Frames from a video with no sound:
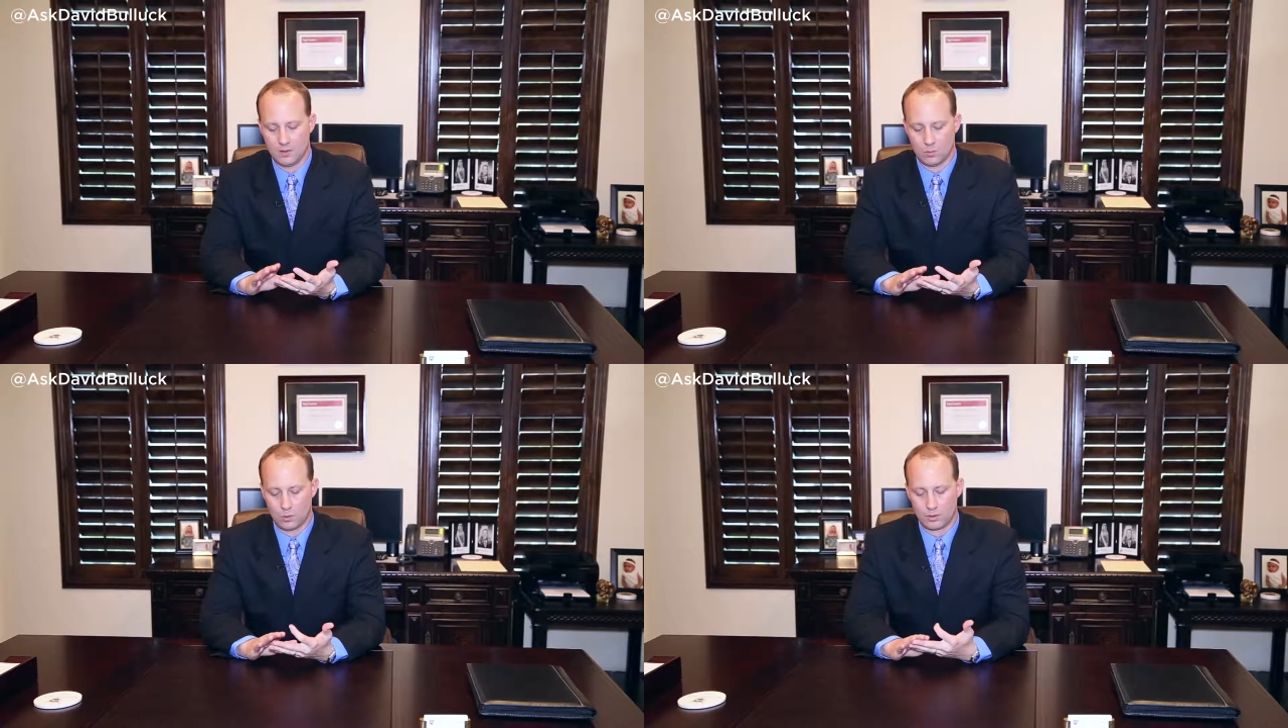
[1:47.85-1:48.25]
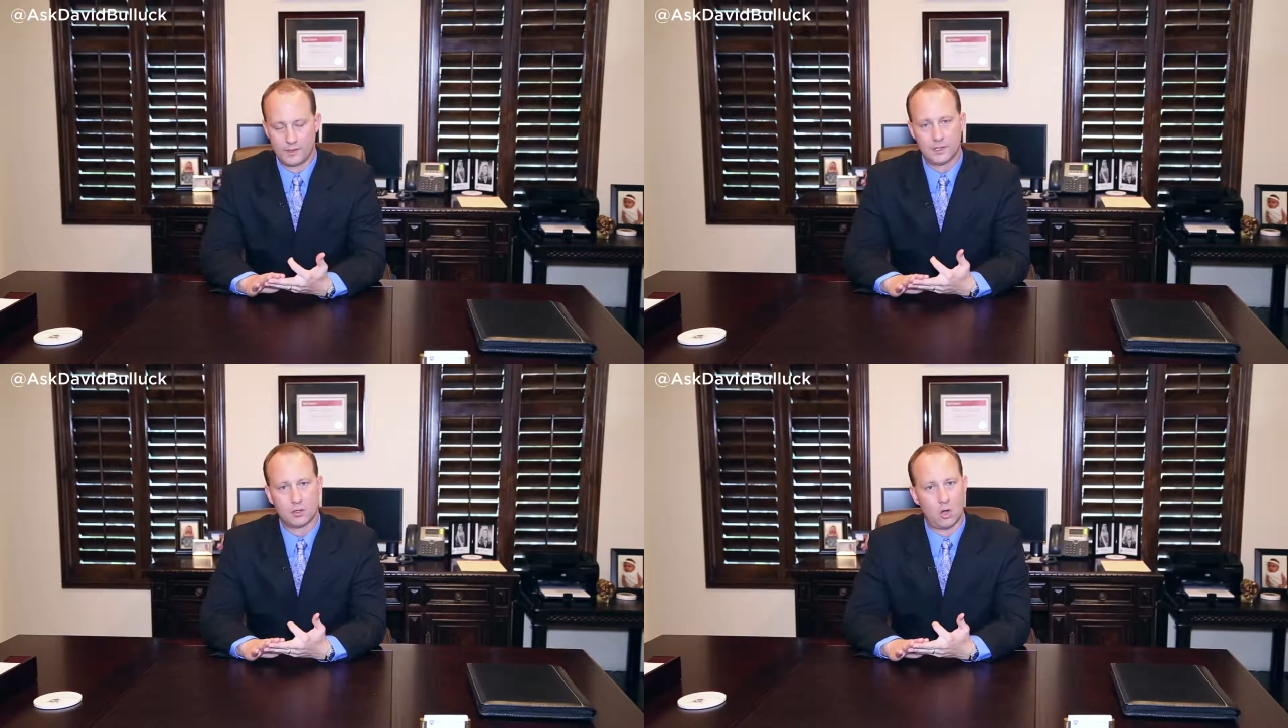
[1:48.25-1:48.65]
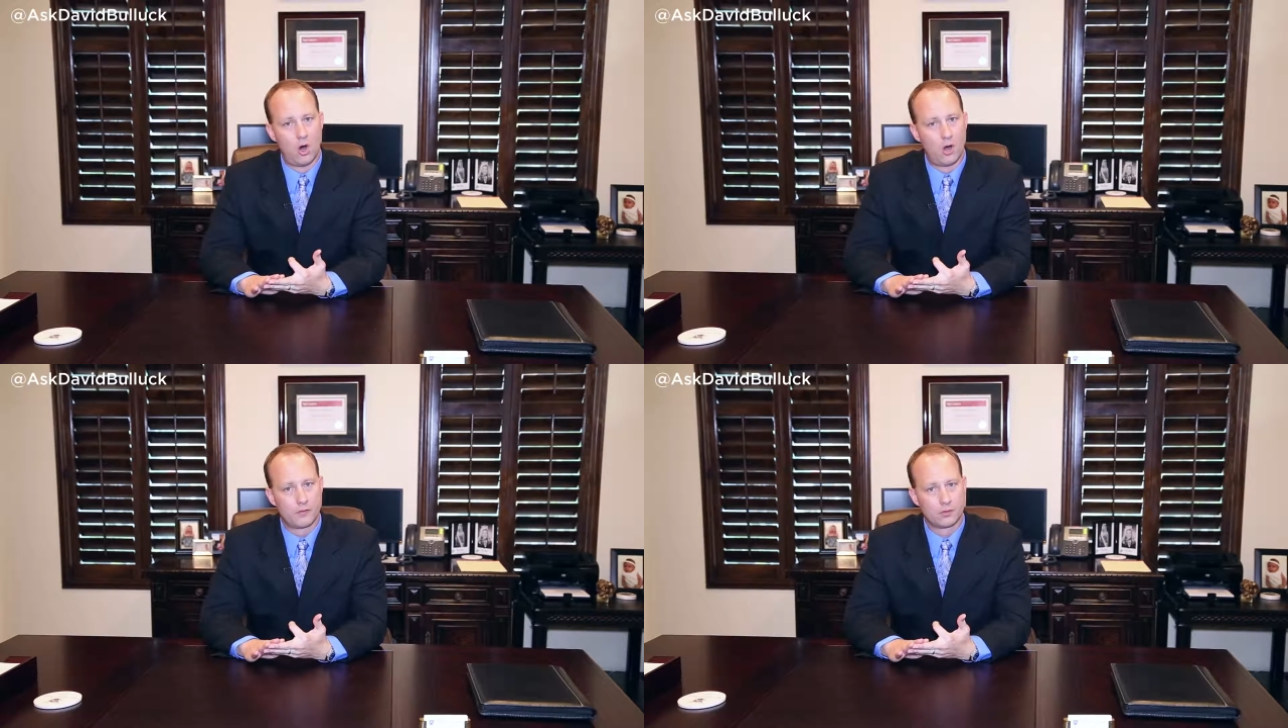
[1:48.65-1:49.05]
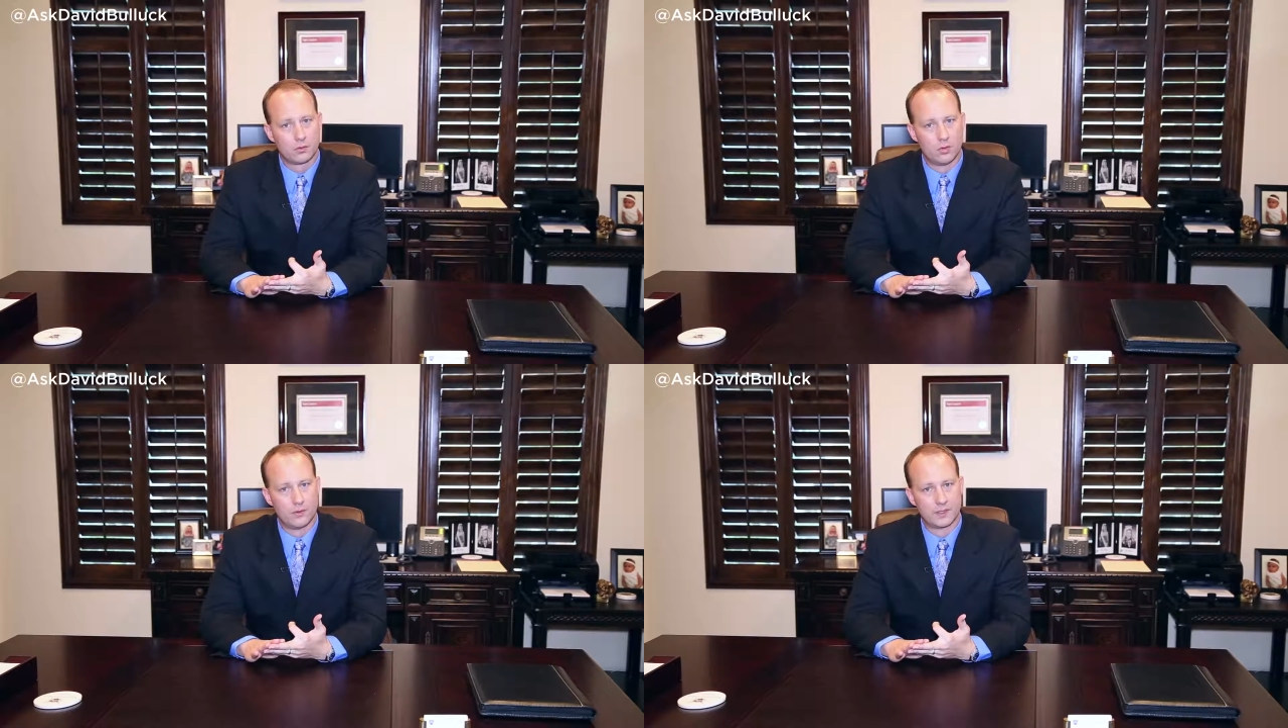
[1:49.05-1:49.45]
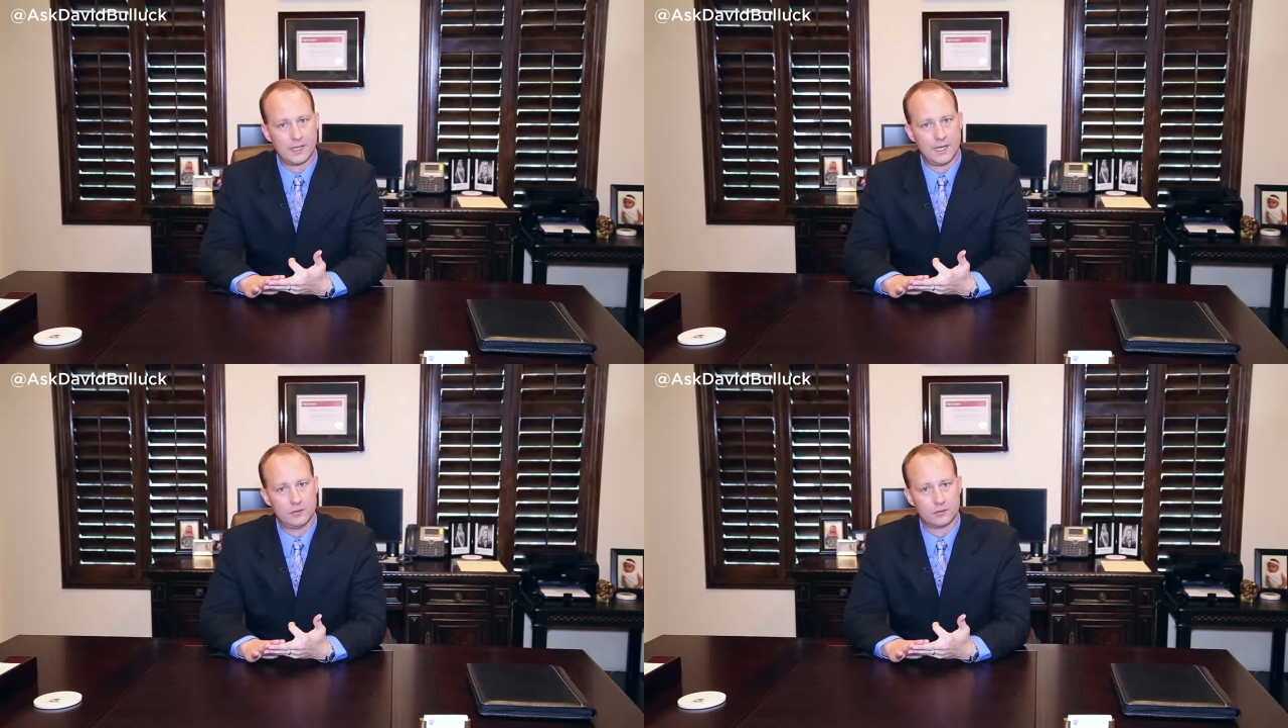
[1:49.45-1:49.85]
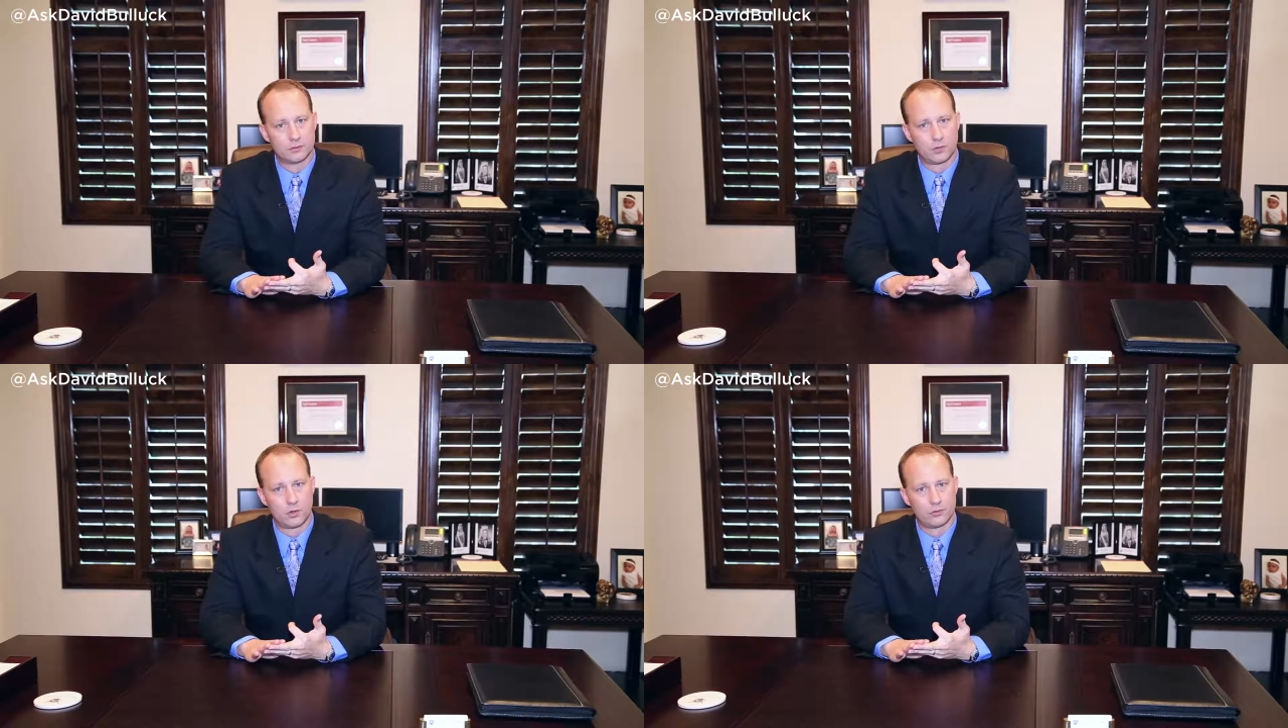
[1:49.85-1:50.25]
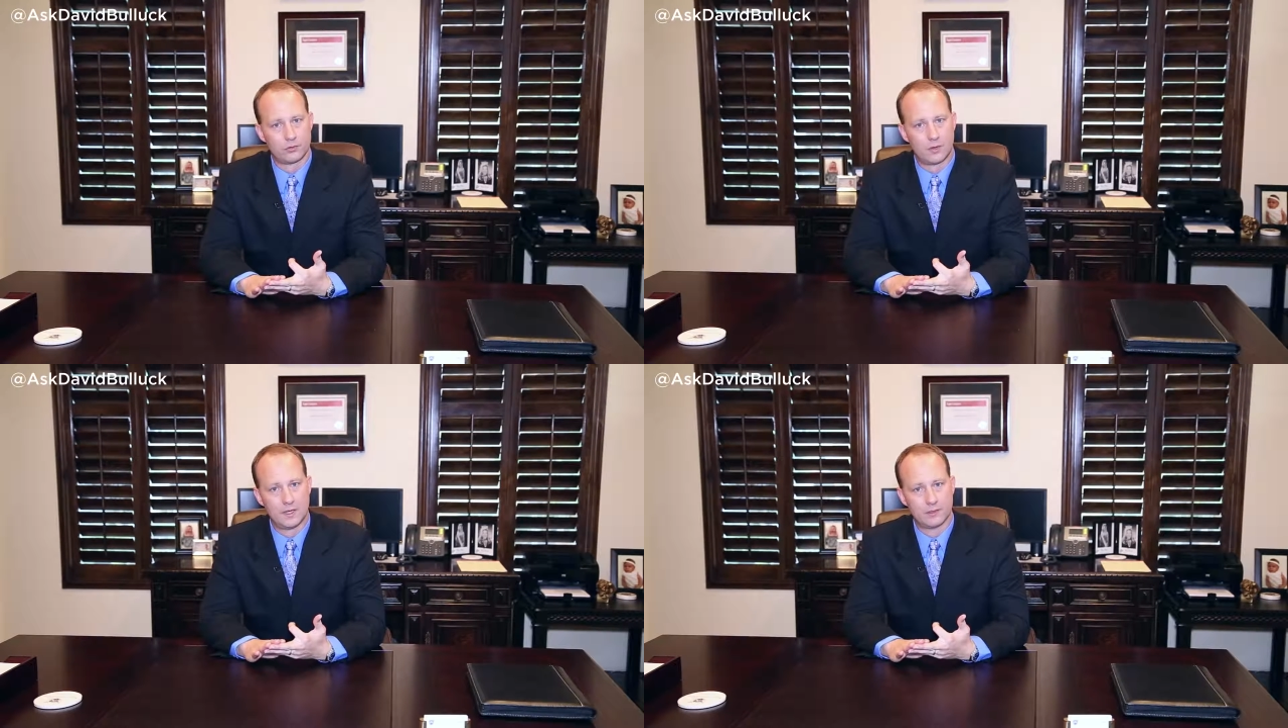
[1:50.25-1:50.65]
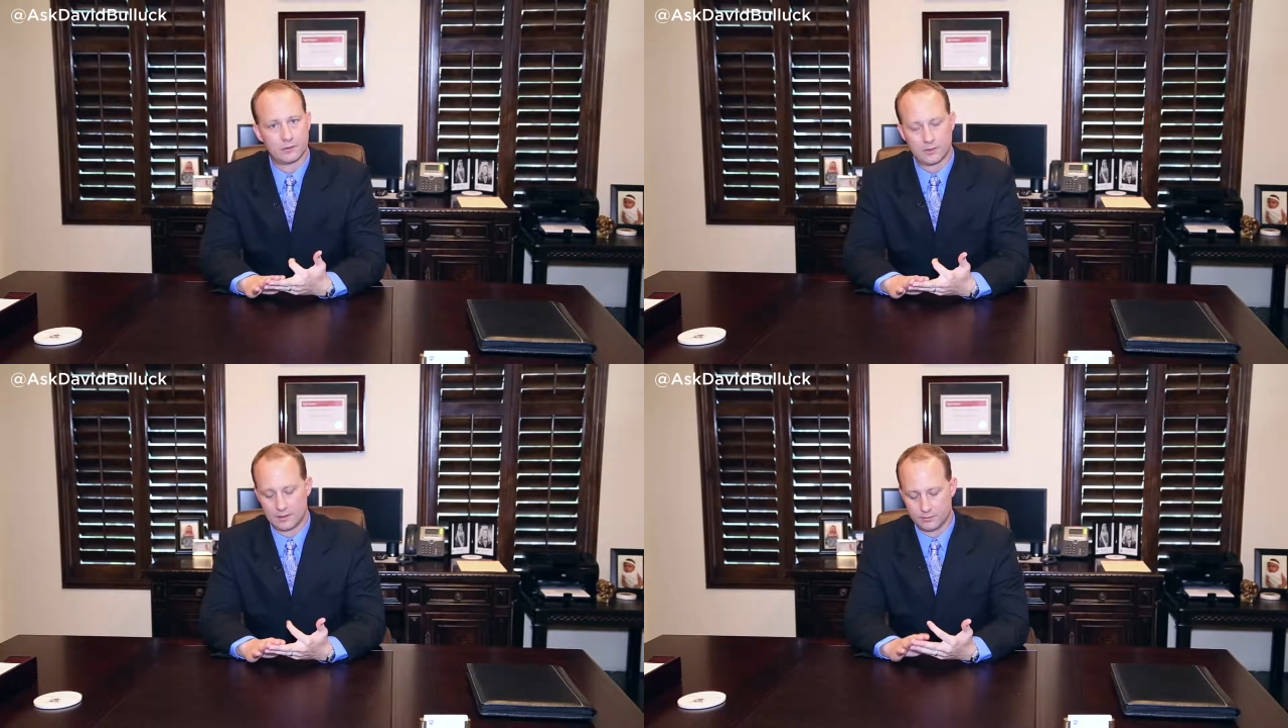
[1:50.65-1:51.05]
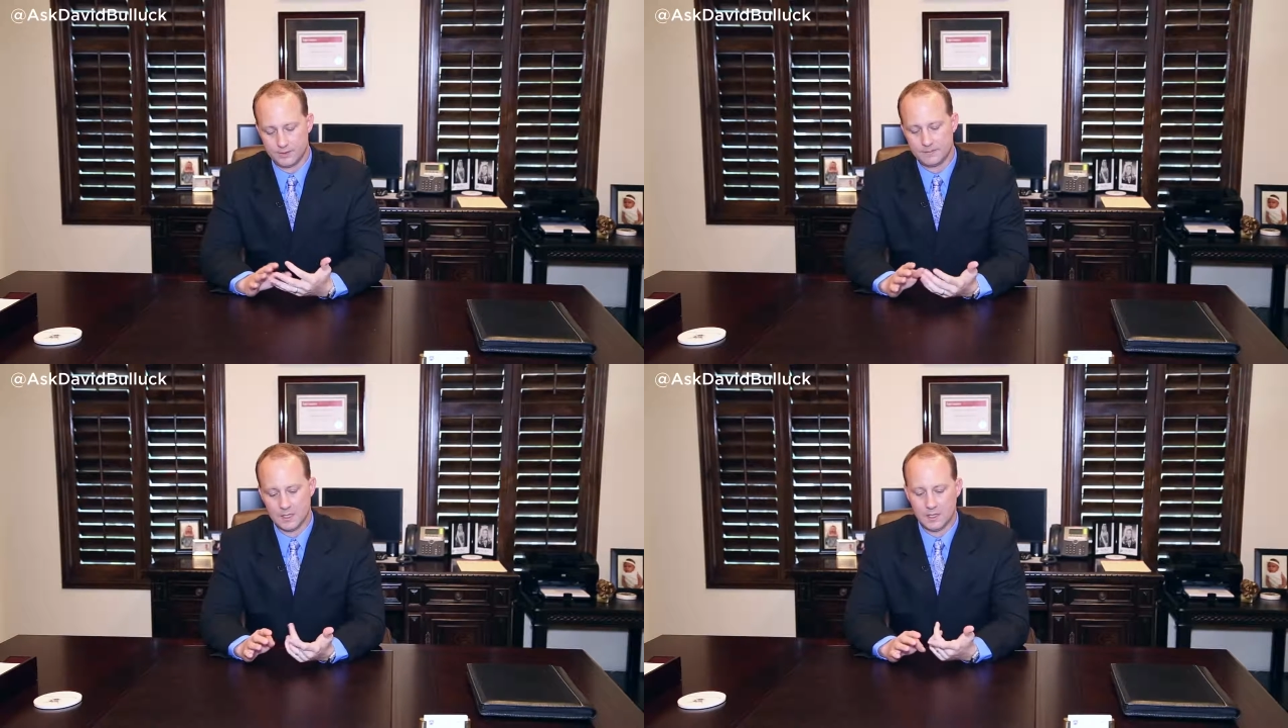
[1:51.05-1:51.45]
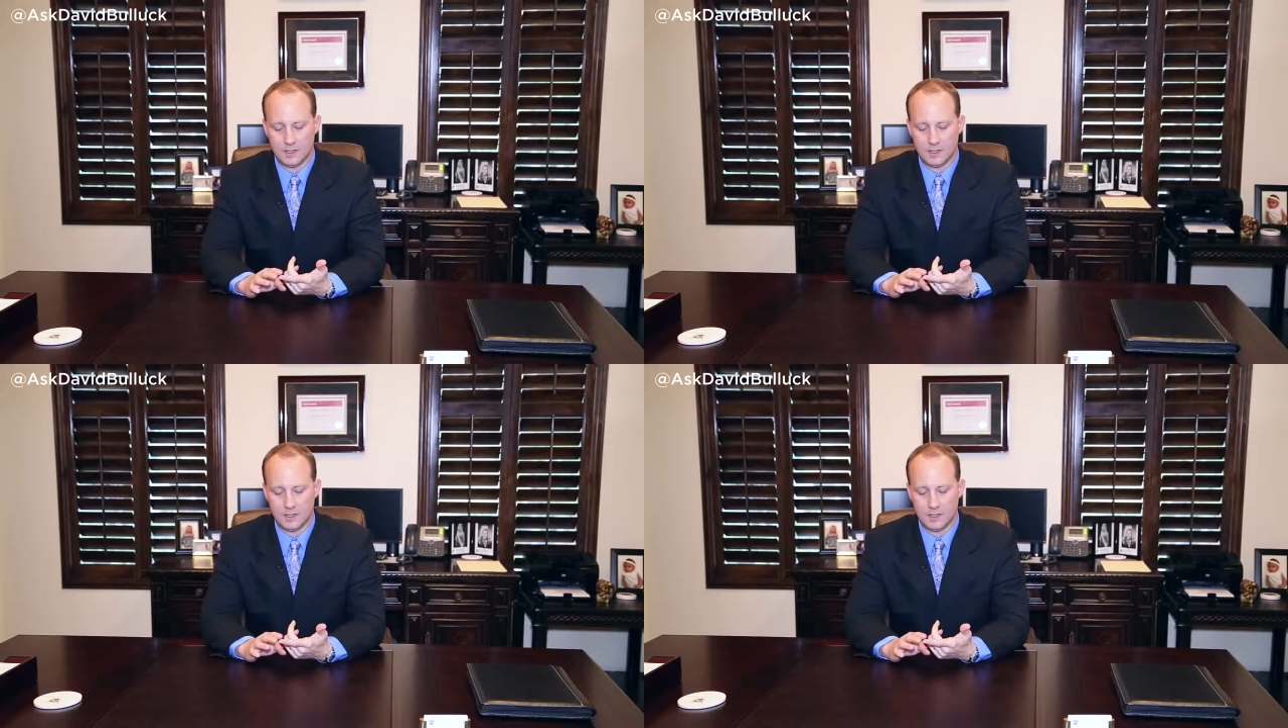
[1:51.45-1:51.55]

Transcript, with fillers: what are they going to offer on the case as far as trying to settle it.